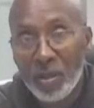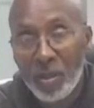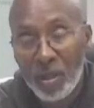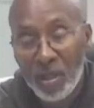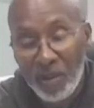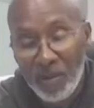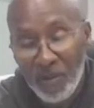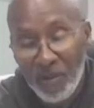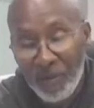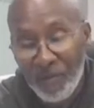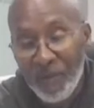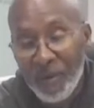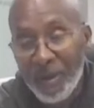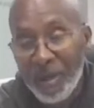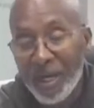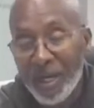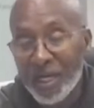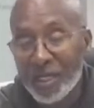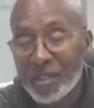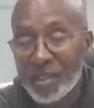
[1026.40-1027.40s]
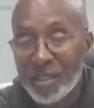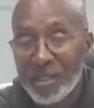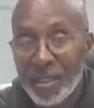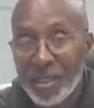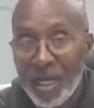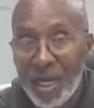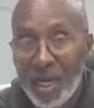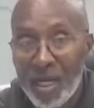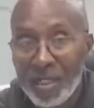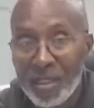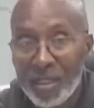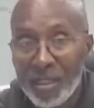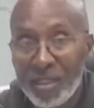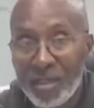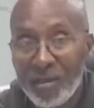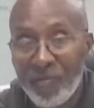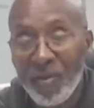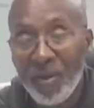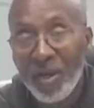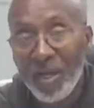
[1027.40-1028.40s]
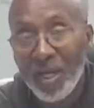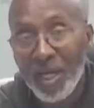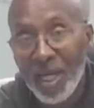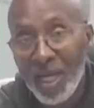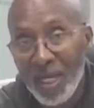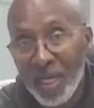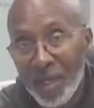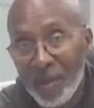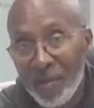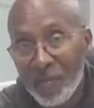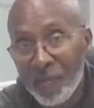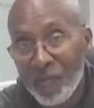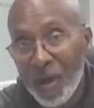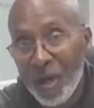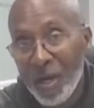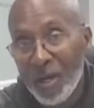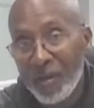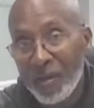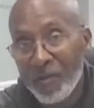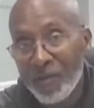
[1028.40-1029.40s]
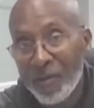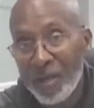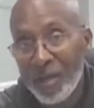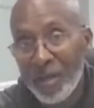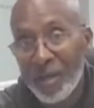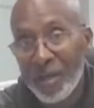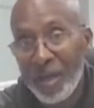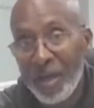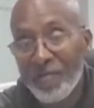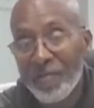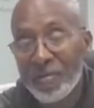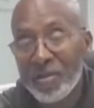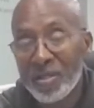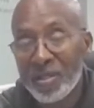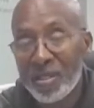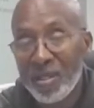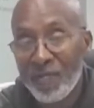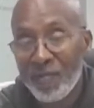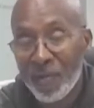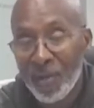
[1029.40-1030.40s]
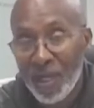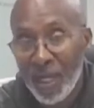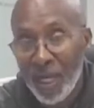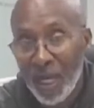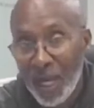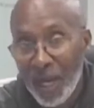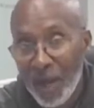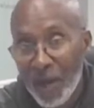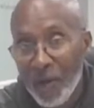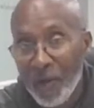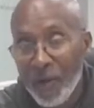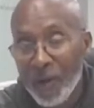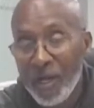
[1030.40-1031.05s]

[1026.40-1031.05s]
And if they're exercising, if they're eating right, they're having self-care,